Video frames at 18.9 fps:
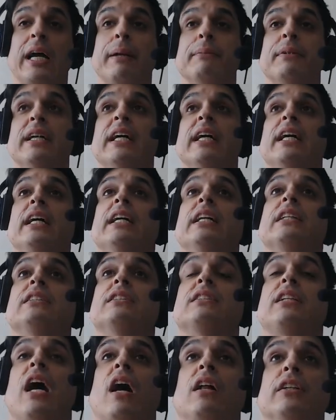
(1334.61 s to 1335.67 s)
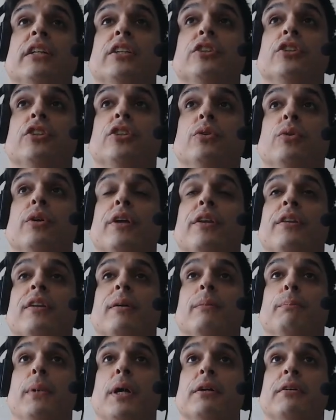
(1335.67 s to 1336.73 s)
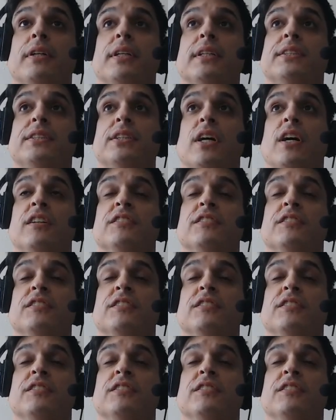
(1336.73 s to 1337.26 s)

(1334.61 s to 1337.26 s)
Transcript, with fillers: I'm telling you the merits